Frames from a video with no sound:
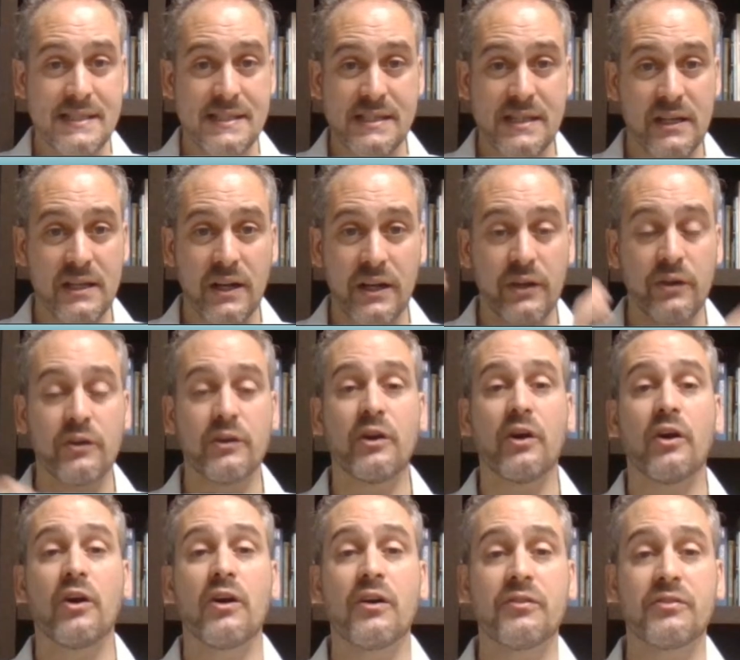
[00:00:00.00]
your
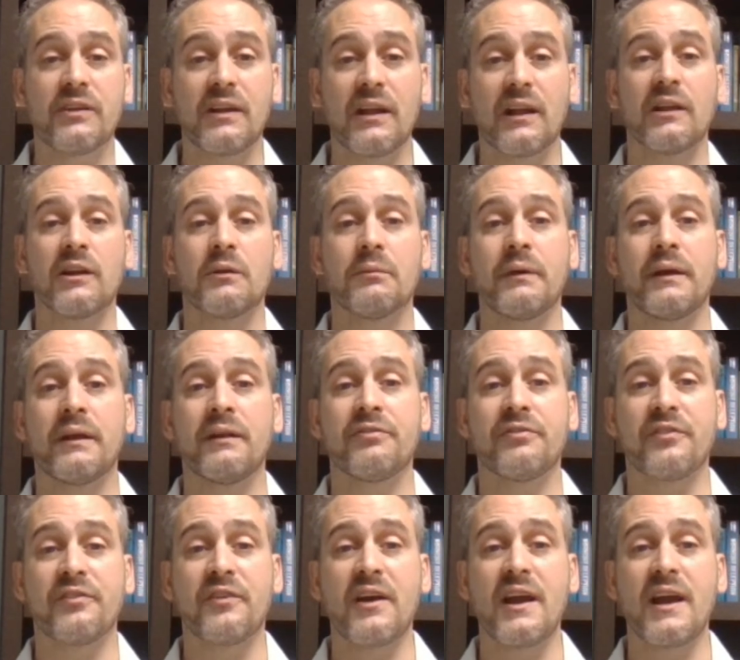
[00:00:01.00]
nerves get a little bit
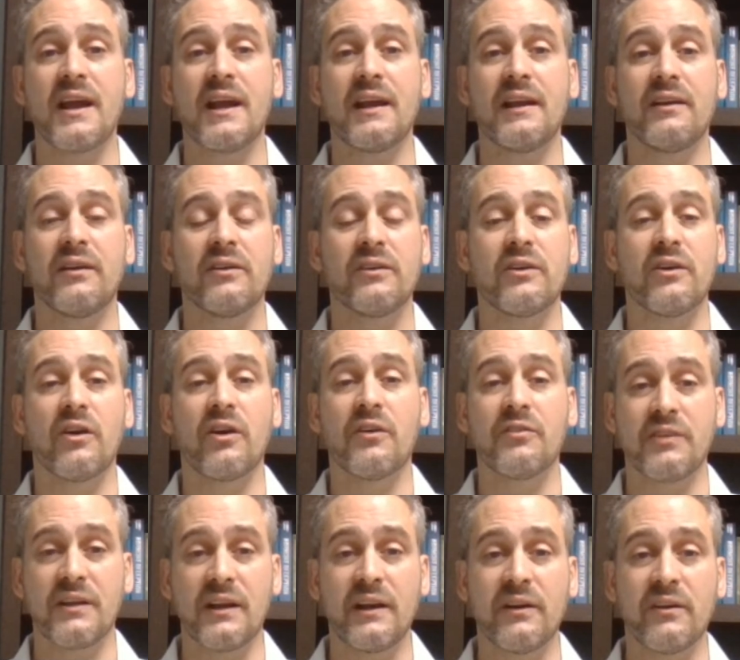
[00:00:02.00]
frayed, your
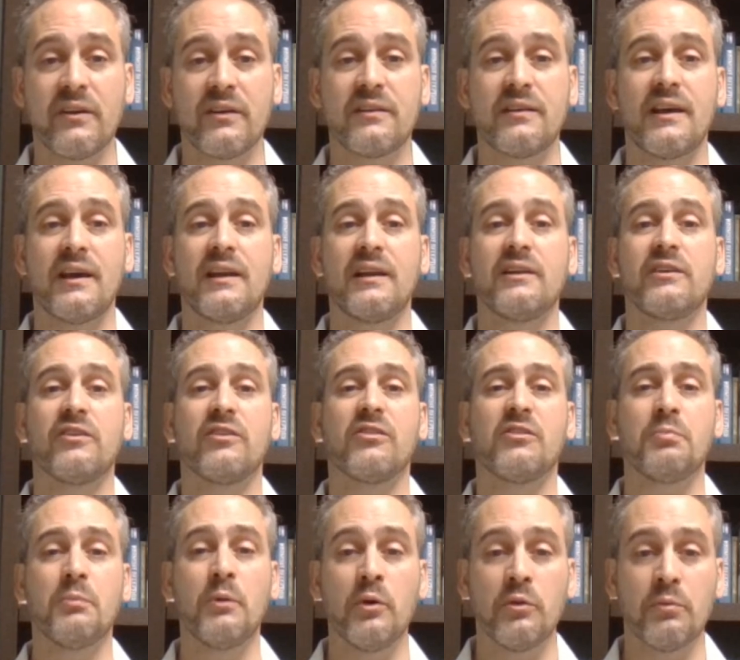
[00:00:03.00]
nerves get irritated, your
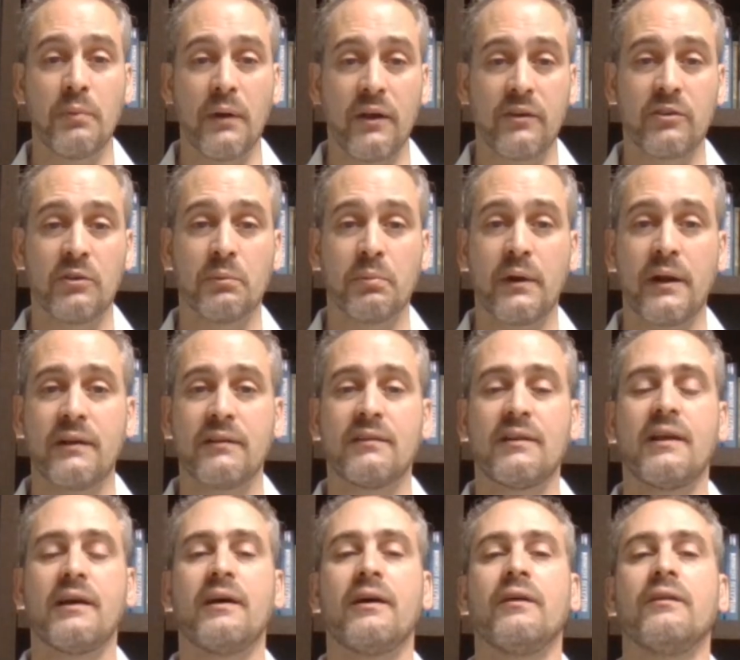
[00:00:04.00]
smooth muscle breaks
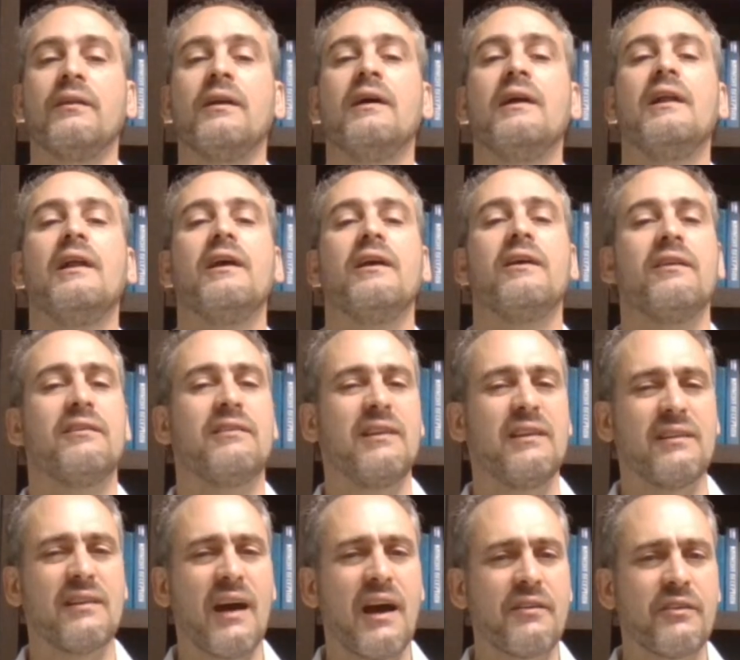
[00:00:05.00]
down. You see
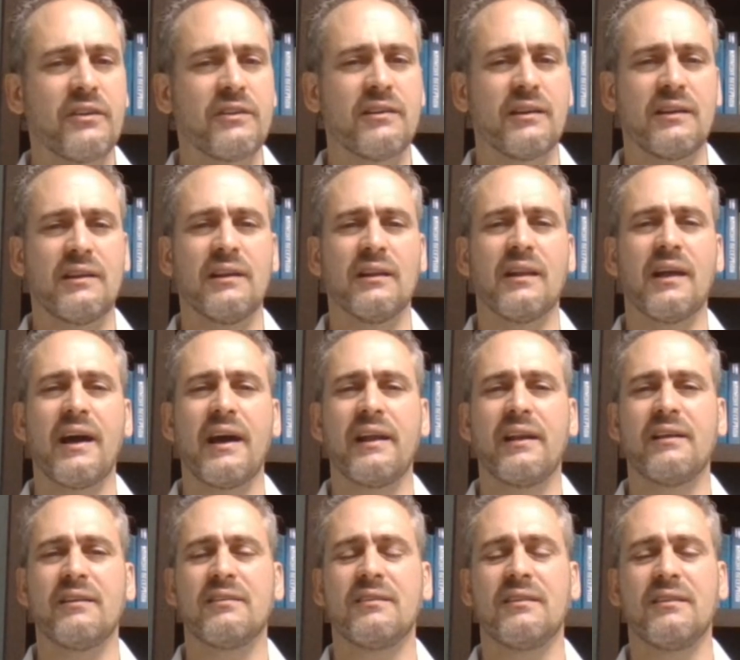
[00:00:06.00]

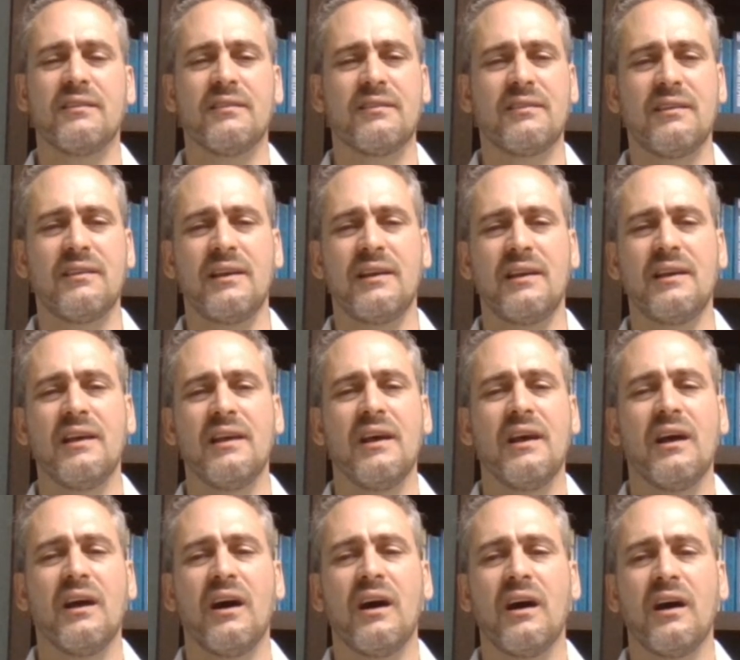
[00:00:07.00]
diverticulitis, you see
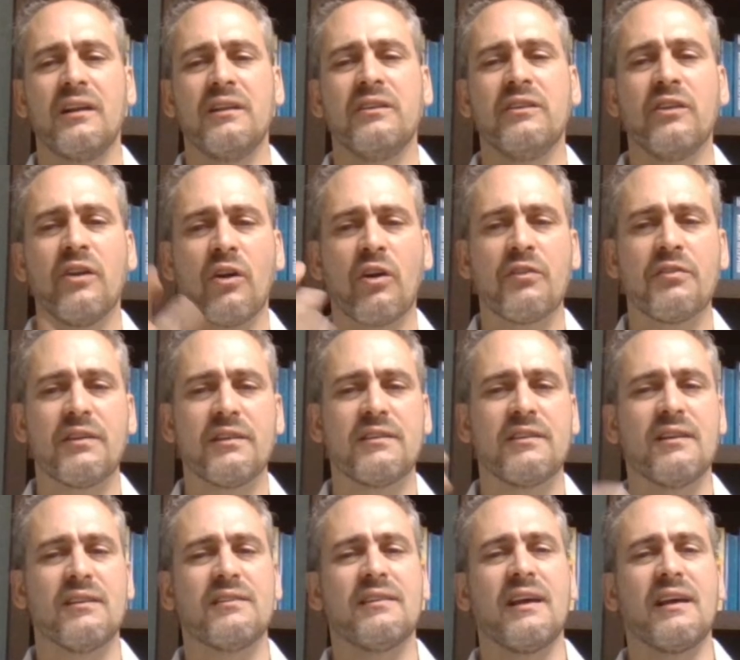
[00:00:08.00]

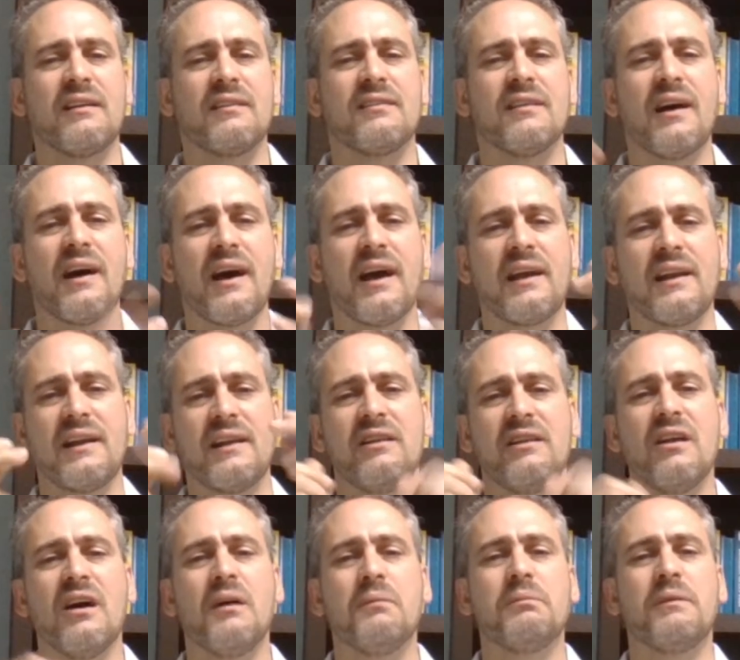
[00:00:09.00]
nervousness, anxiety,
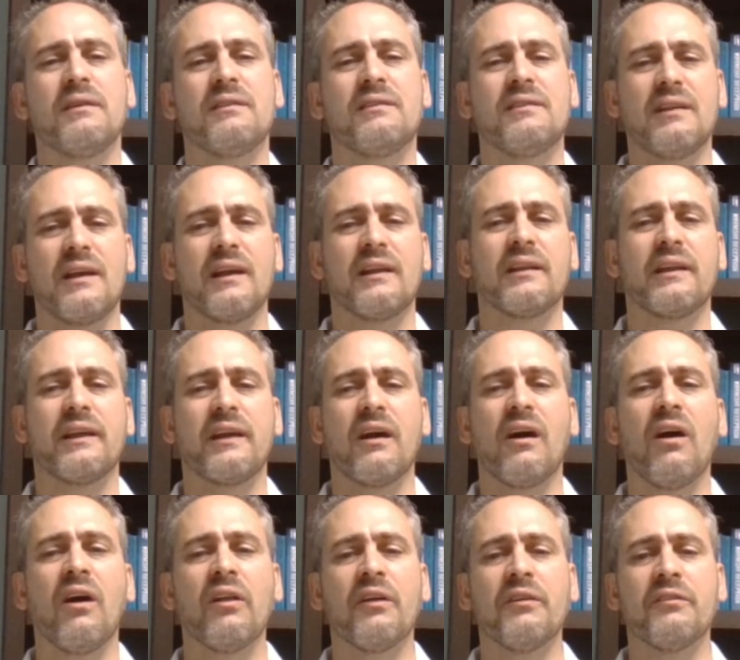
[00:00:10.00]
numbness, tingling,
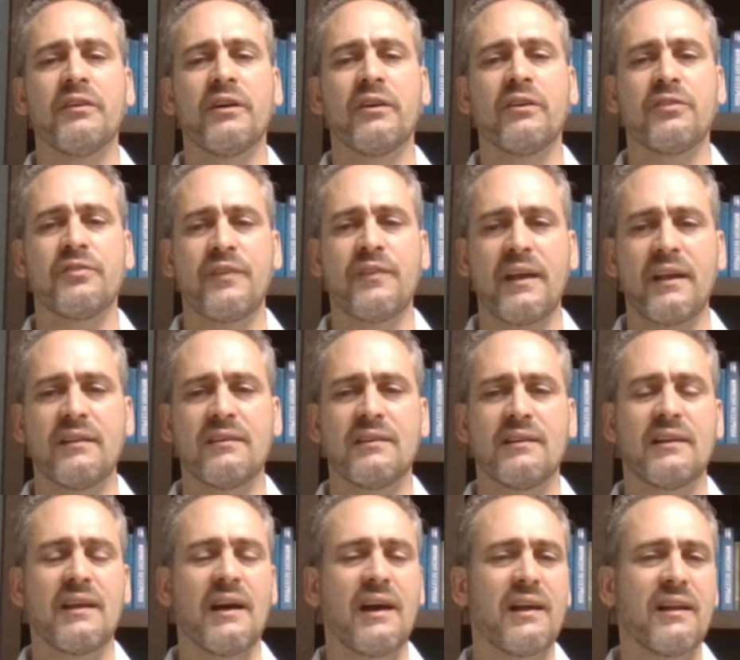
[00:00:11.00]
all of those
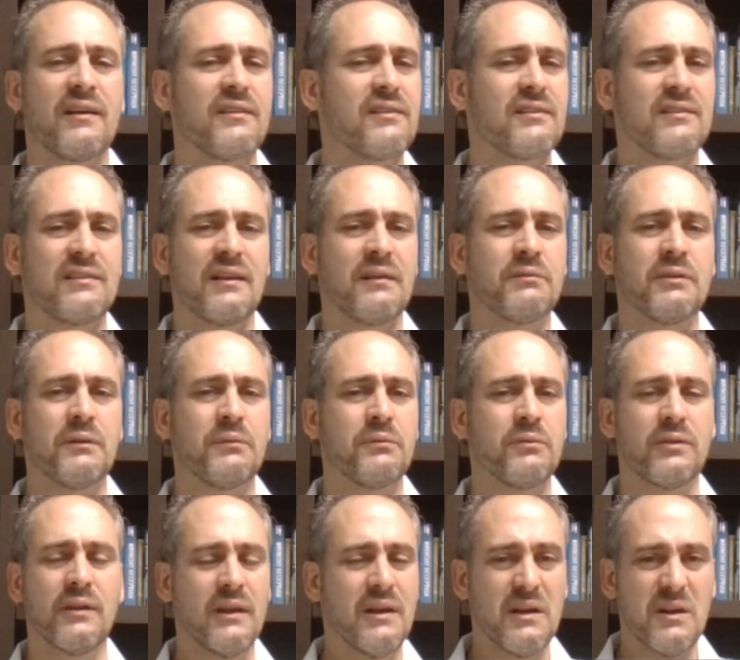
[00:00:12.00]
fancy kind of
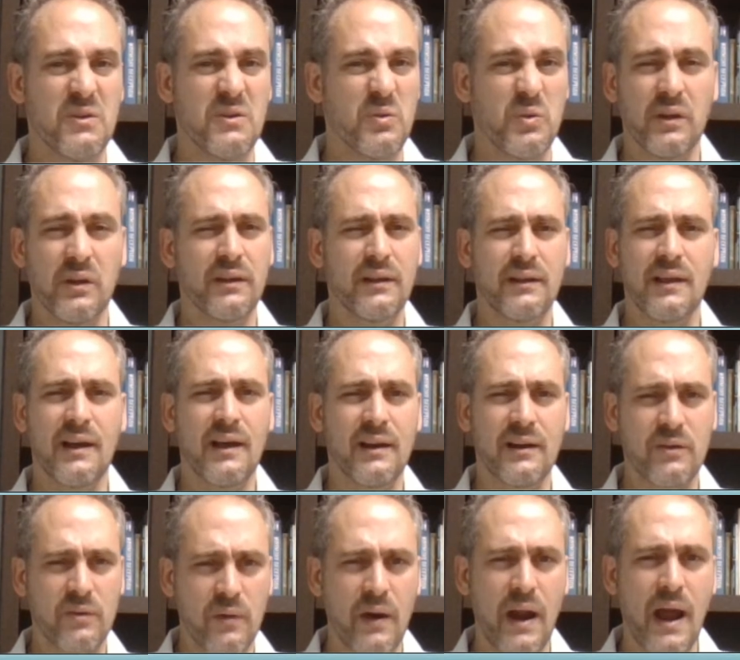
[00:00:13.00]
symptoms. Really kind
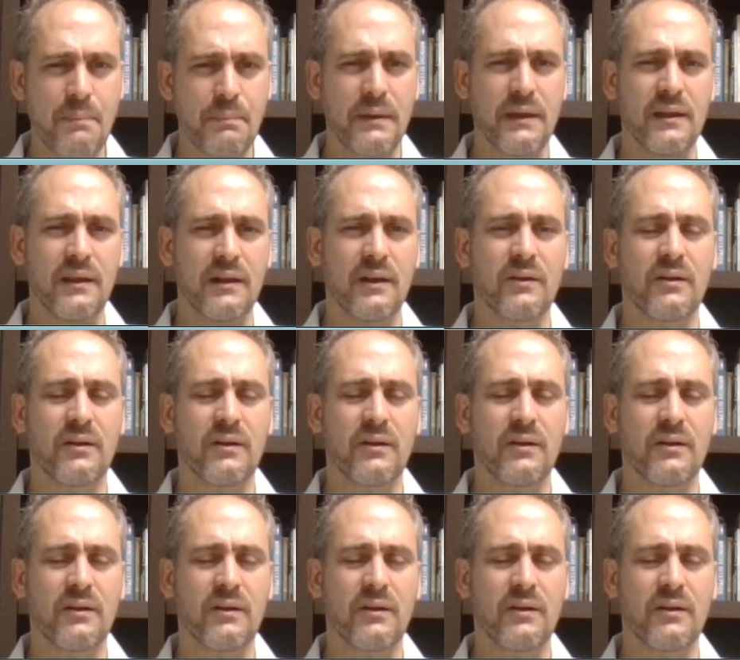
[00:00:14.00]
of crappy,